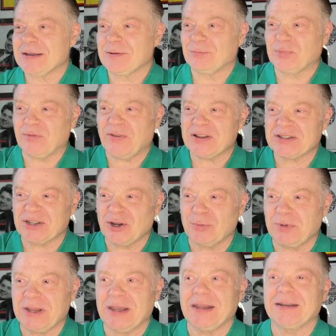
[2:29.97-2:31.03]
Professor
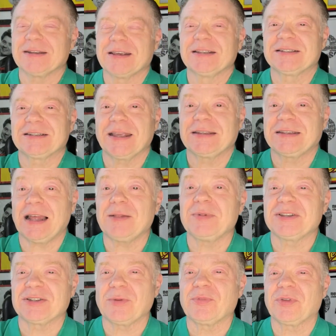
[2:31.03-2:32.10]
Numpty Heed, tell me
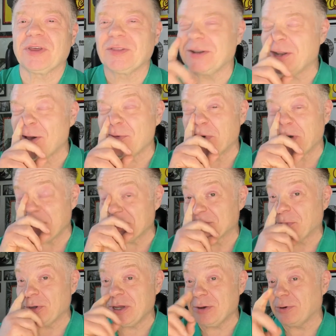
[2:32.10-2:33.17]
something that nobody else
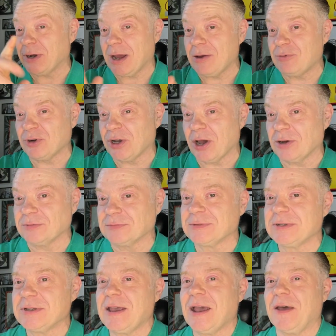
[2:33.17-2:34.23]
but you and I would know,
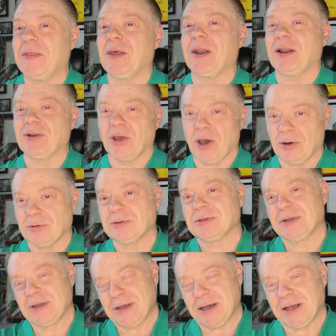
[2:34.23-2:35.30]
and then I'll know
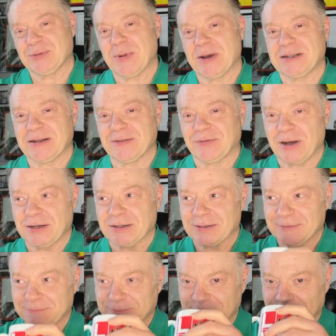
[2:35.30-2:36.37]
it's my dear friend.
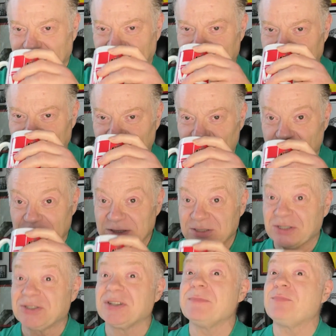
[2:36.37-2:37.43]
Otherwise,
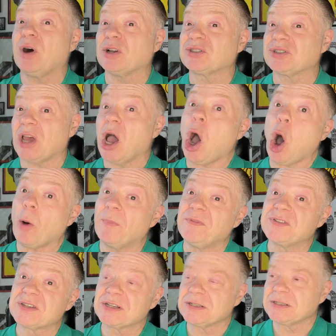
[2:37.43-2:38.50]
it's an imposter. Obvs.